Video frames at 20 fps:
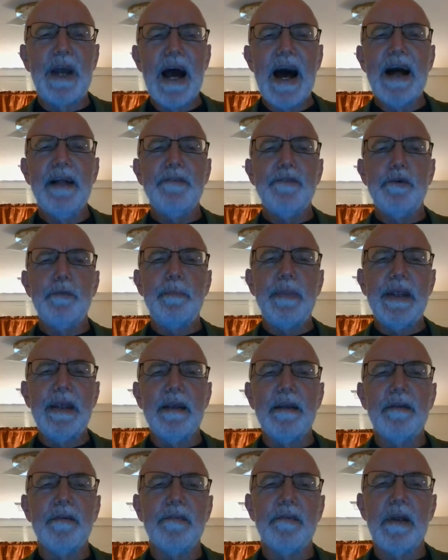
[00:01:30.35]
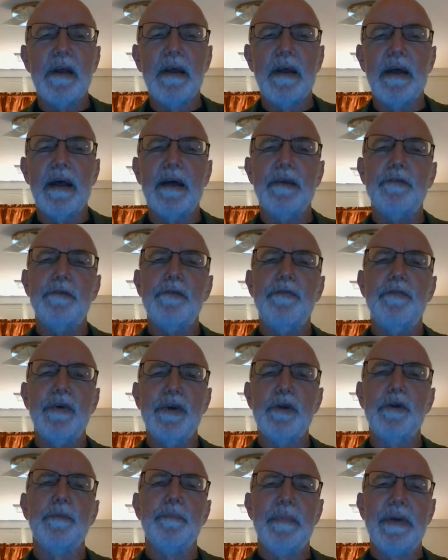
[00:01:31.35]
God's peace has
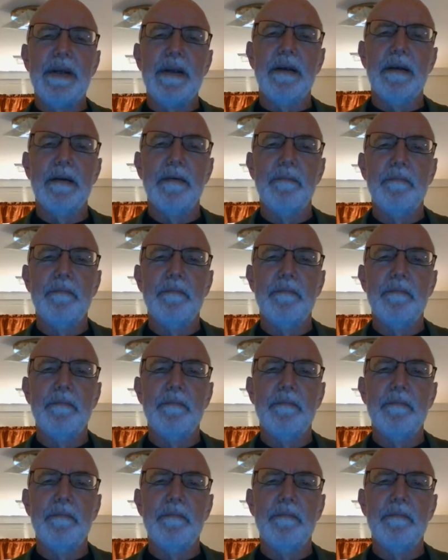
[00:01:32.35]
filled me.